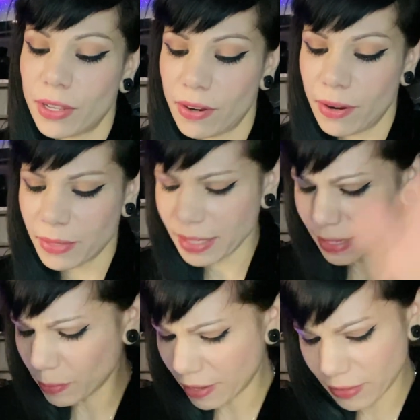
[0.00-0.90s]
here. I was going to
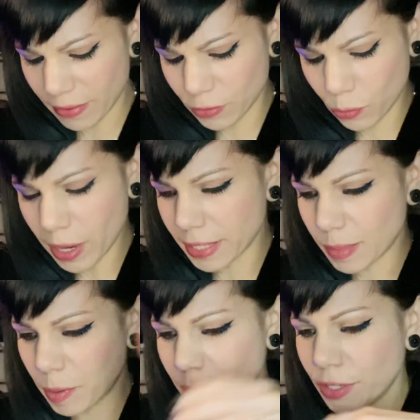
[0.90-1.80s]
say we have death twice,
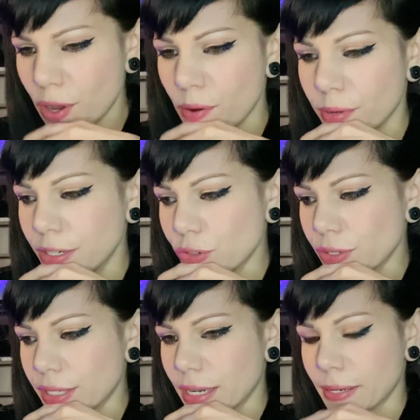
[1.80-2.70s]
but we don't.
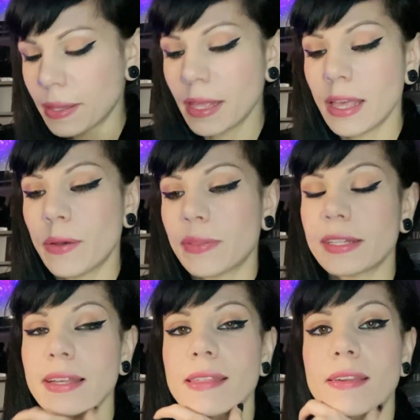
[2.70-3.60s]
Interesting. The
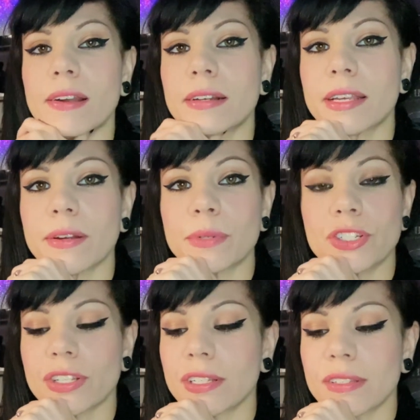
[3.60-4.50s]
death card here,
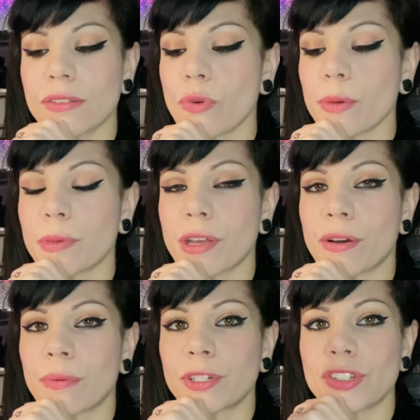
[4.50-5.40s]
which is
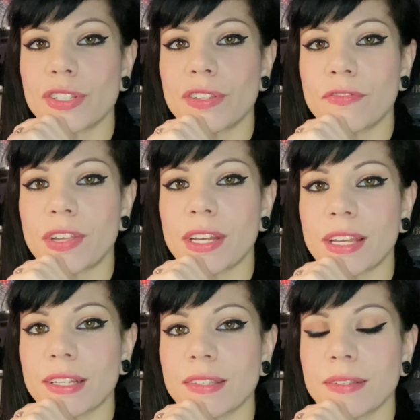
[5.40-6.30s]
Scorpio, which is the
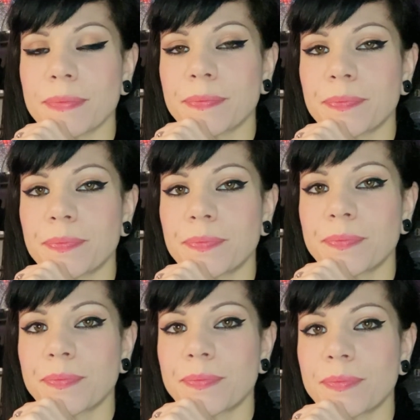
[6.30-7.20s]
Phoenix.
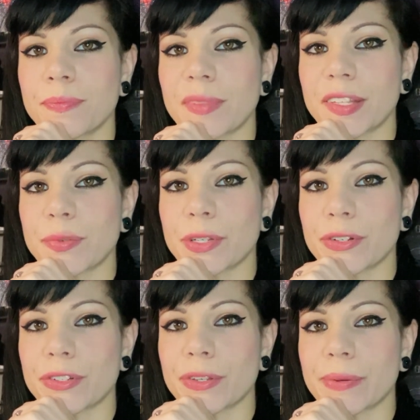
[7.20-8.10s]
And that's what
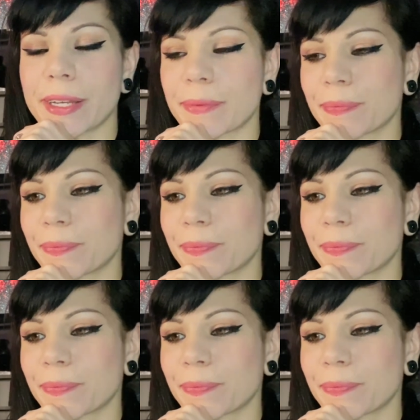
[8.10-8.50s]
you're doing.